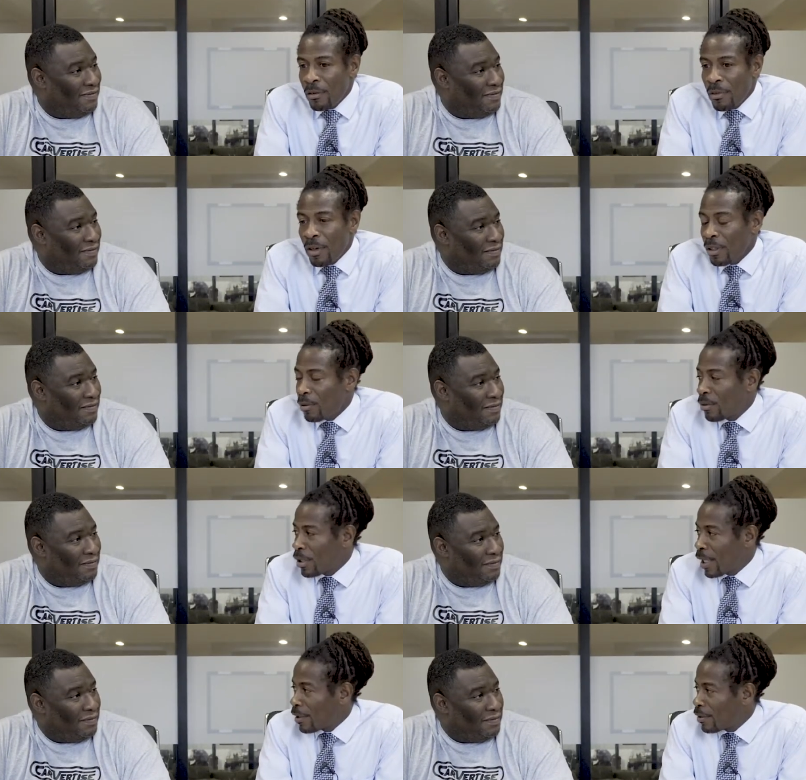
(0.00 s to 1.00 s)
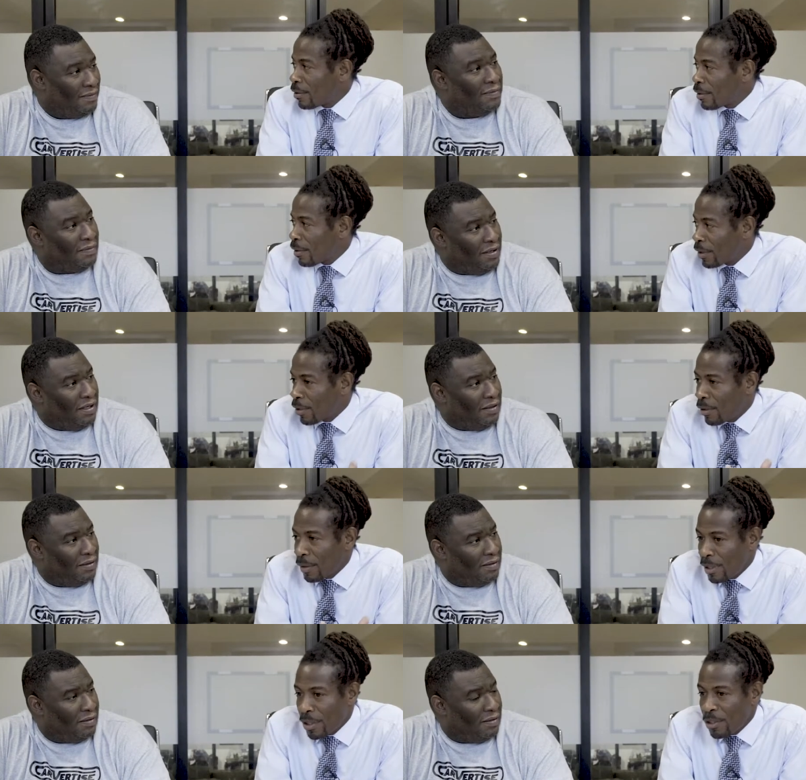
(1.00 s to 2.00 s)
Speaker 1: very little change, you yeah. know,
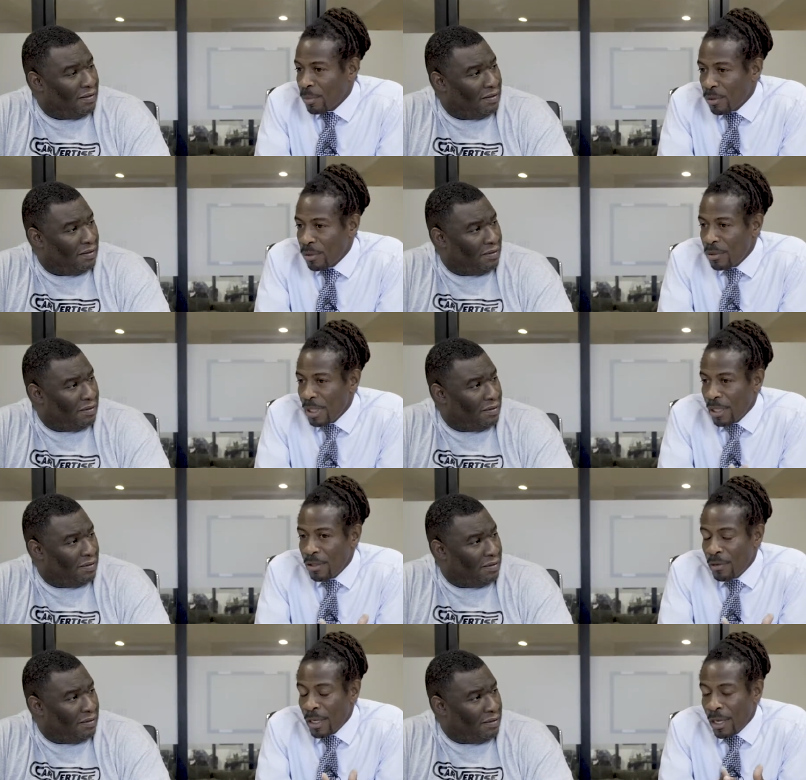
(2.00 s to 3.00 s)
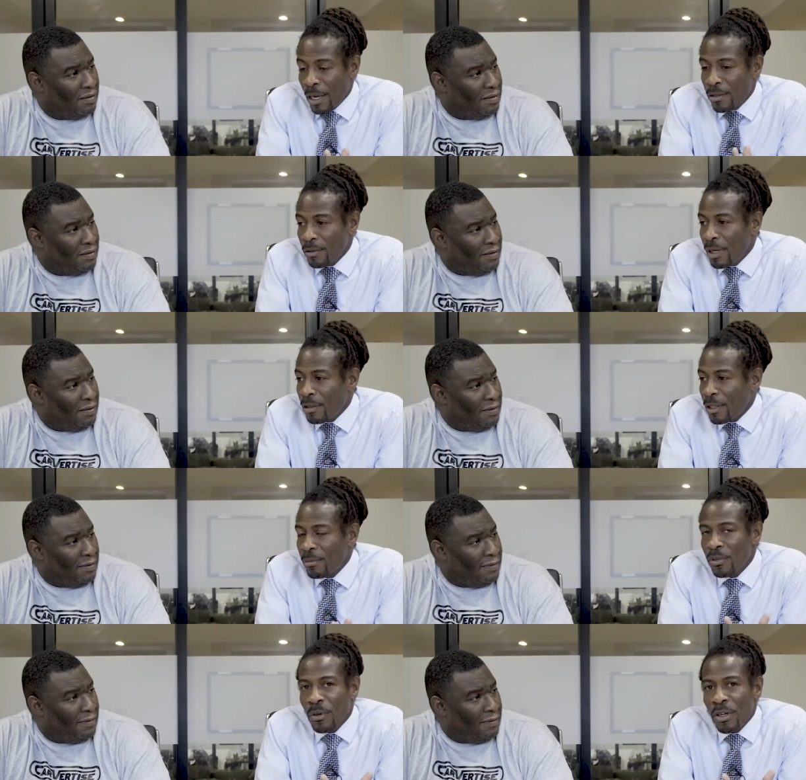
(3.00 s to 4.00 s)
is produced. Educational
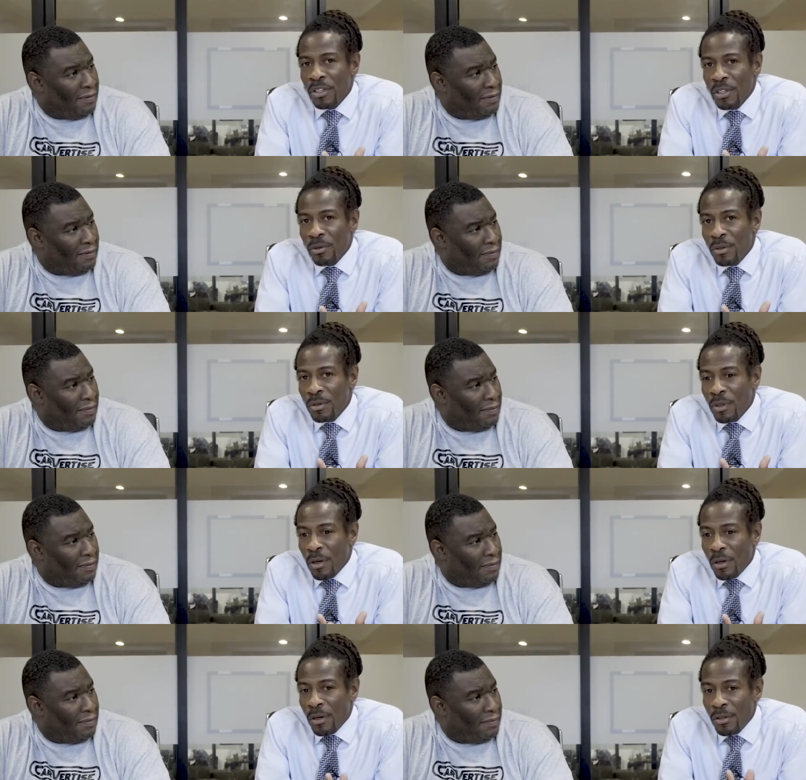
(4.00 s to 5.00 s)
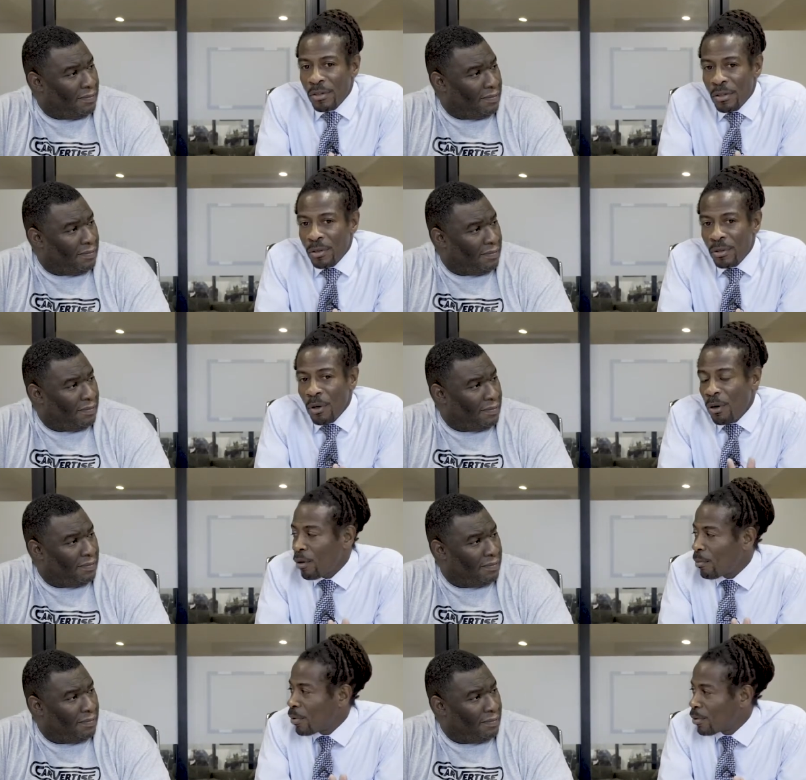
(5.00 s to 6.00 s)
outcomes for our children are, are still
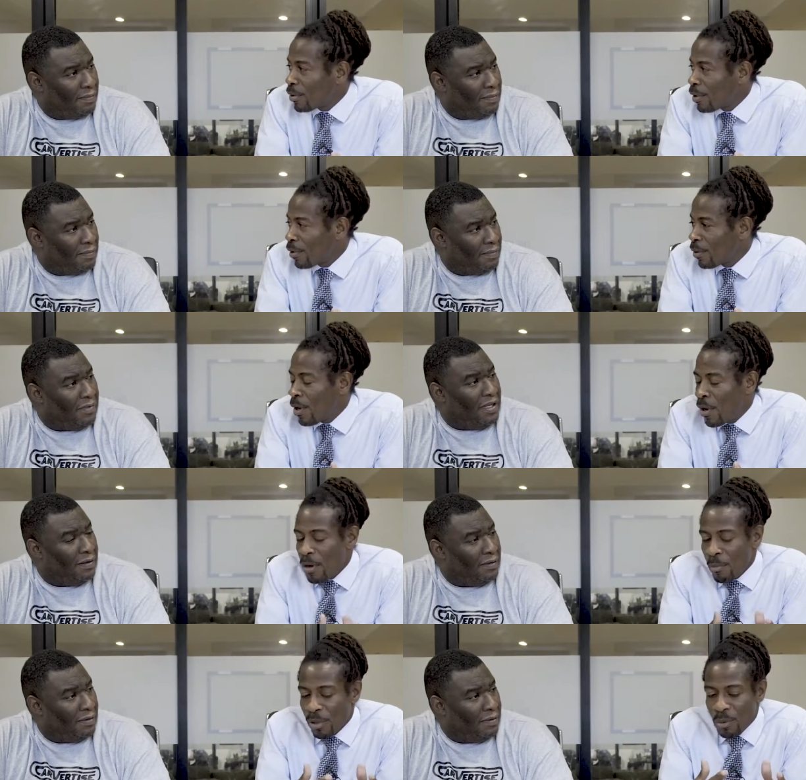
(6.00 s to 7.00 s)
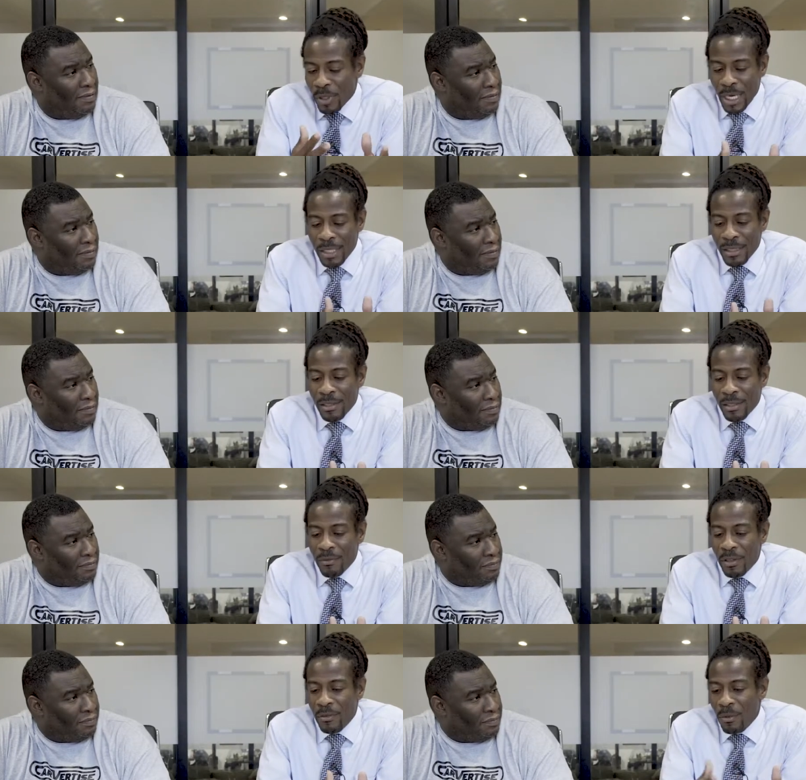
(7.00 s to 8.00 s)
horrible, you know. Yeah. Between nineteen
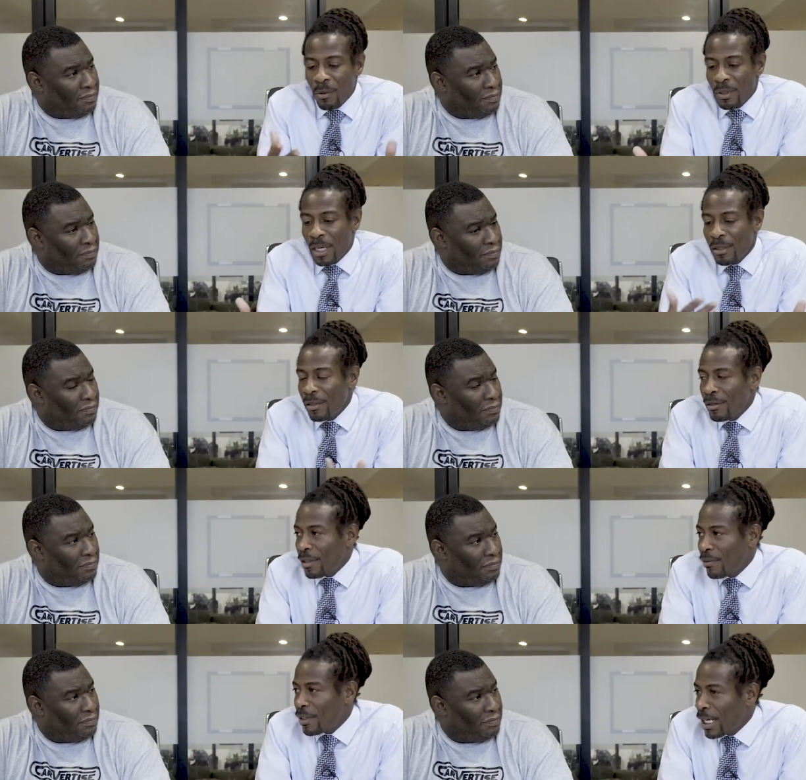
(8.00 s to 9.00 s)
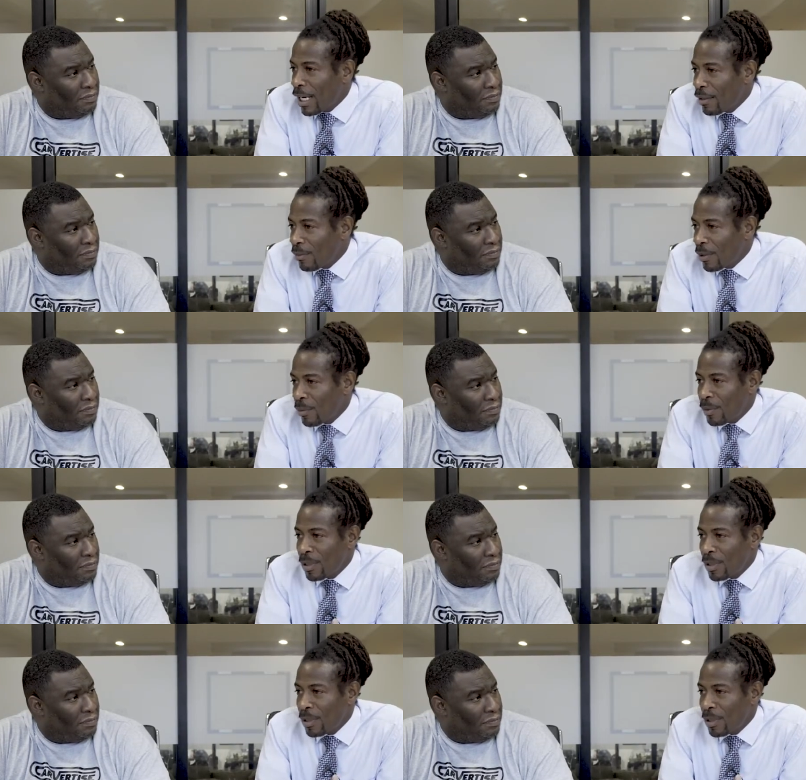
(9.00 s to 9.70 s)
seventy-four and nineteen seventy-eight, when,